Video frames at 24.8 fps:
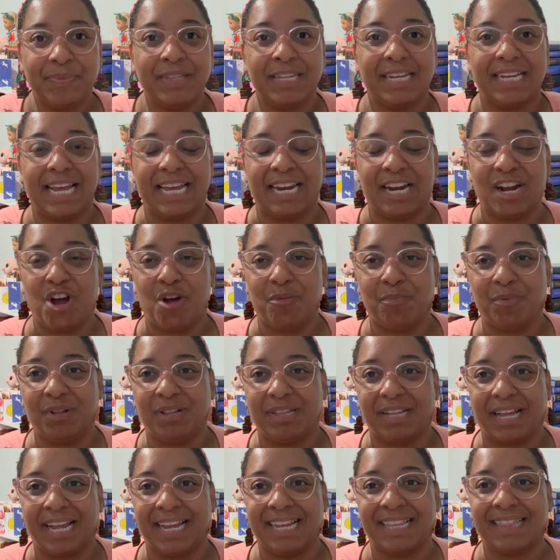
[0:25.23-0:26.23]
And I hope you
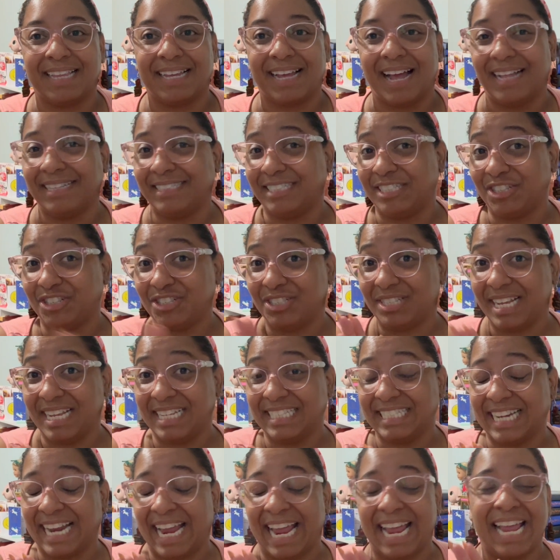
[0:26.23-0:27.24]
like the content you're seeing
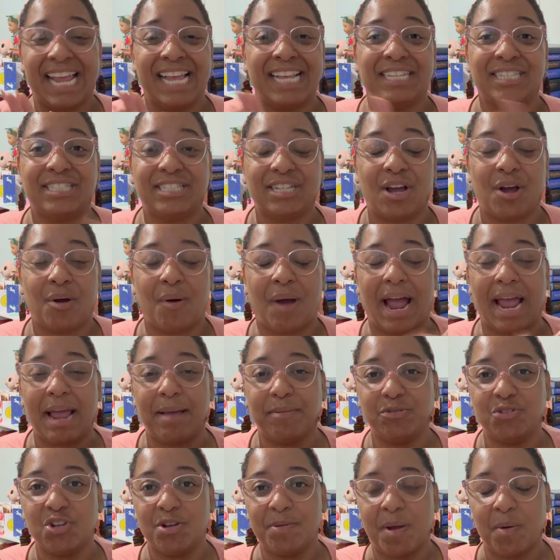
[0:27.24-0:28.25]
today. So
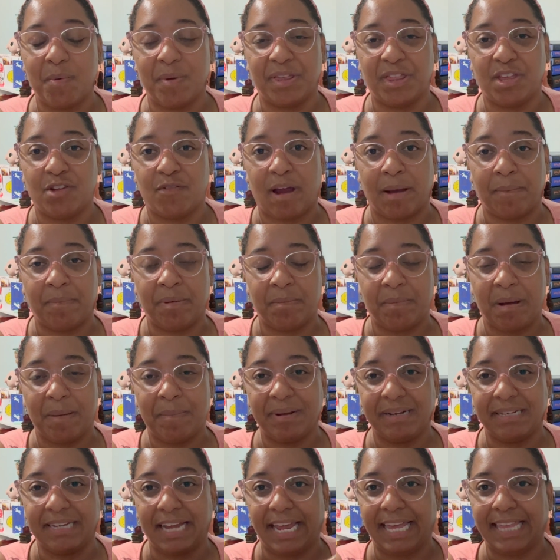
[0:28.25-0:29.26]
I'm doing my weekly wrap up. I'm a
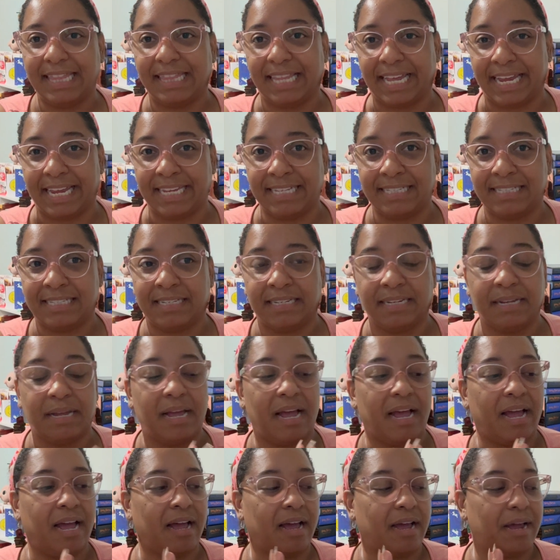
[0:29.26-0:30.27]
day late.
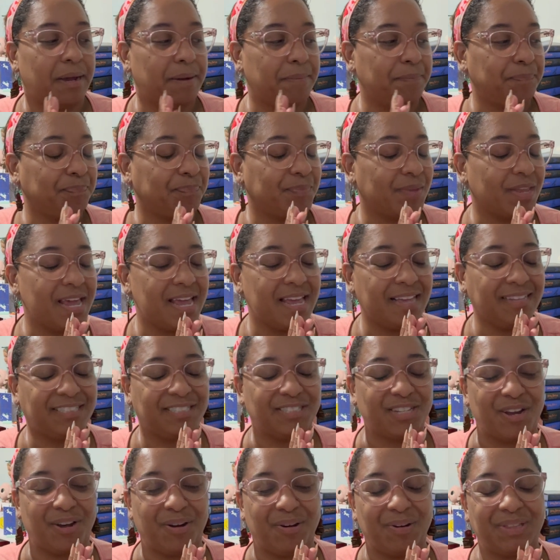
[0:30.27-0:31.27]

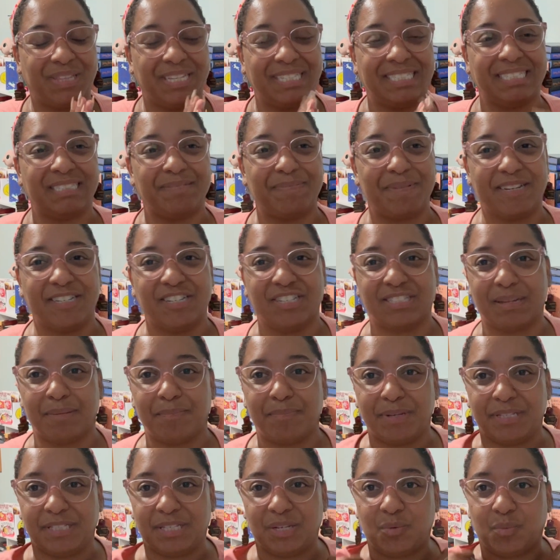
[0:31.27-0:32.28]
So this has been just a
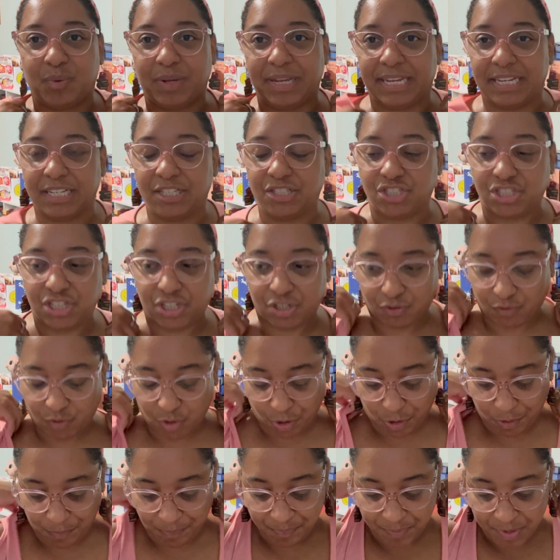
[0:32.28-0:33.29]
busy week in
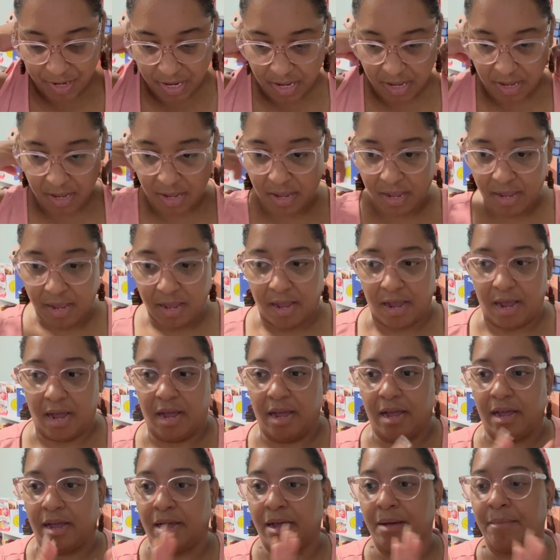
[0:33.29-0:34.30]
general.
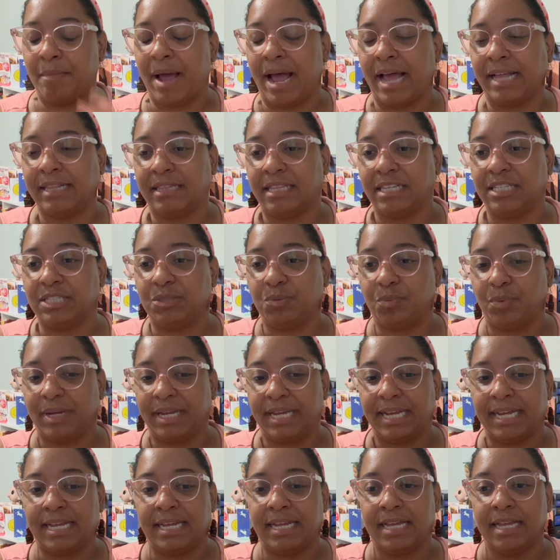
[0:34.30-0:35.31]
This
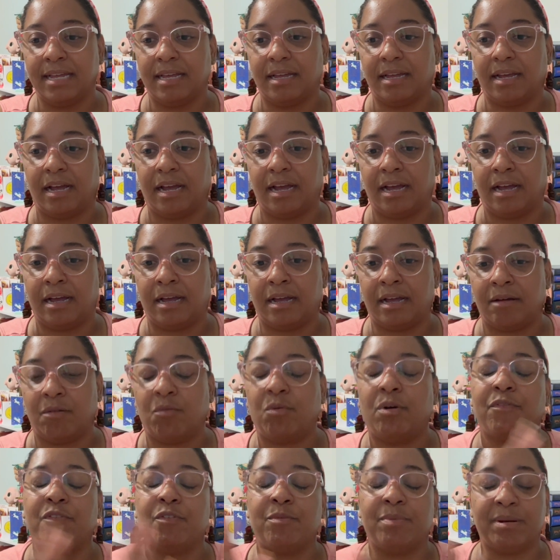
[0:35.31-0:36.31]
week, well,
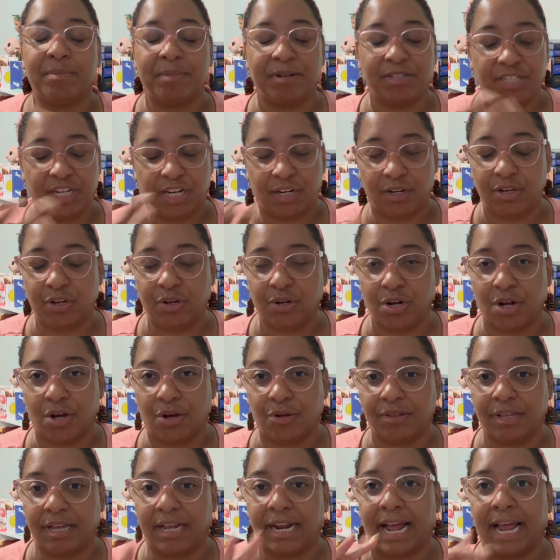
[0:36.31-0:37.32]
if you've been on my channel, you know
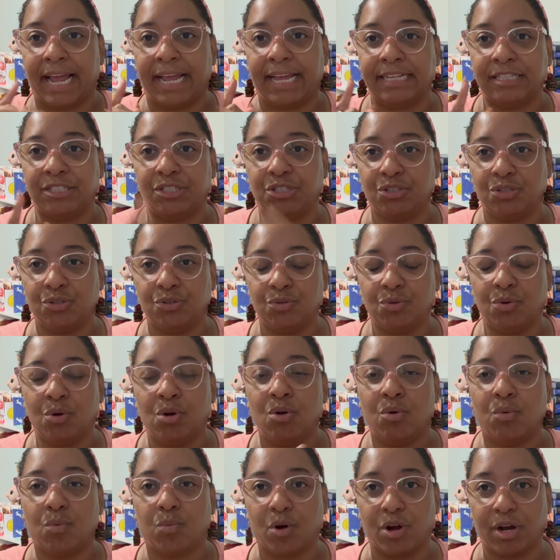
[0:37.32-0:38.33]
that I do
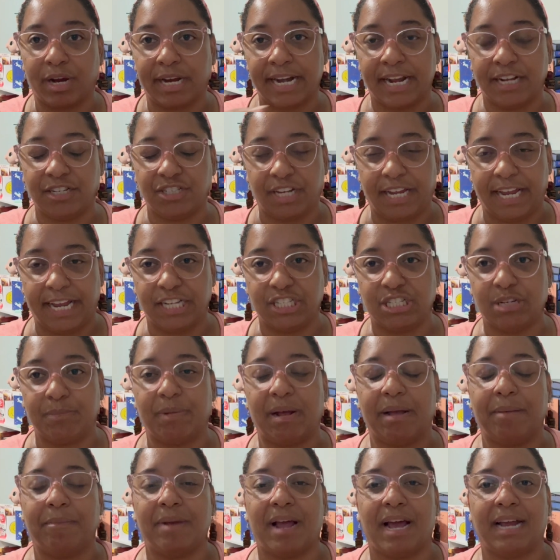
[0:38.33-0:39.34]
work in education, but
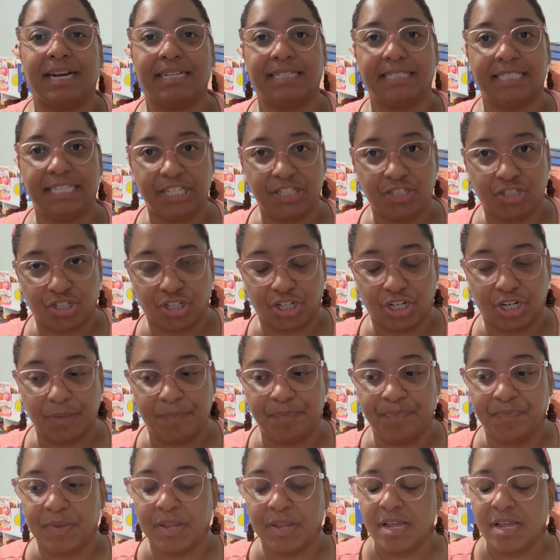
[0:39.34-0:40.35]
I'm not a teacher.
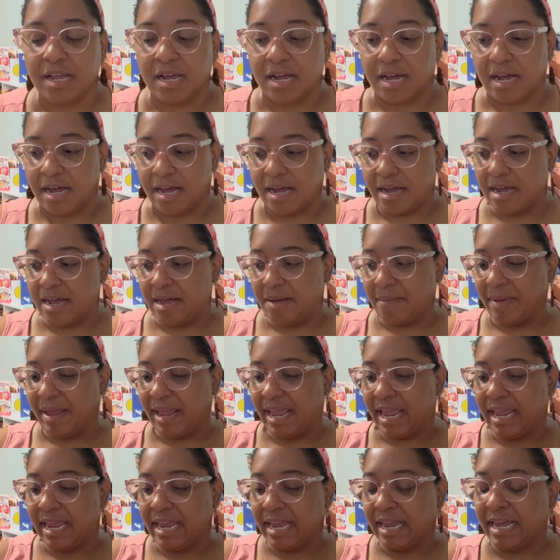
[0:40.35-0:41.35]

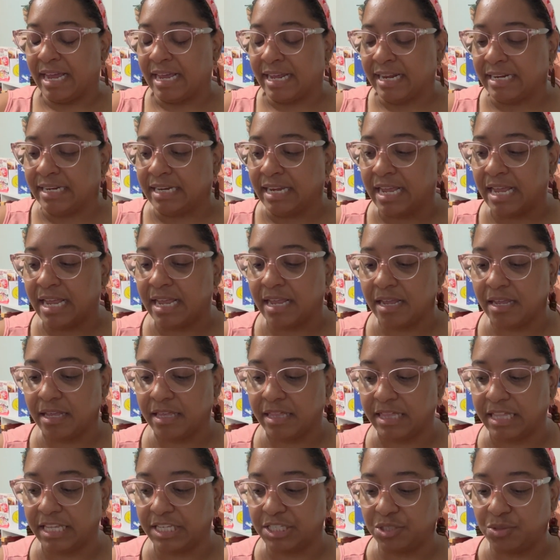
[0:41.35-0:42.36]
And
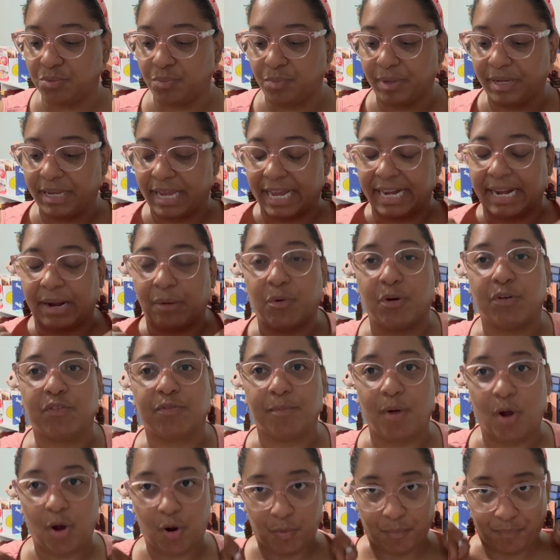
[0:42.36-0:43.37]
this week, and I work from
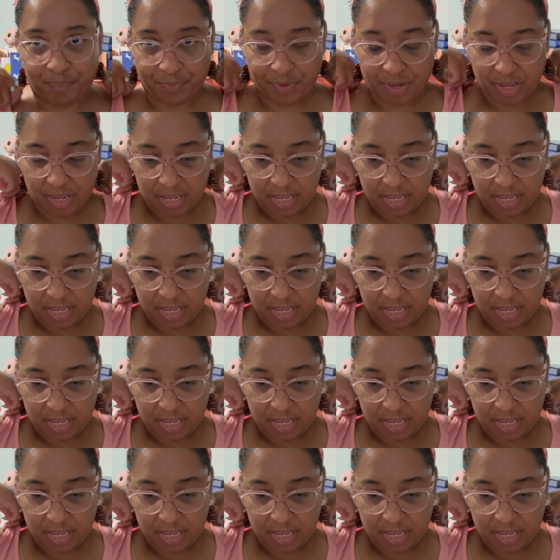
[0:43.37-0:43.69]
home.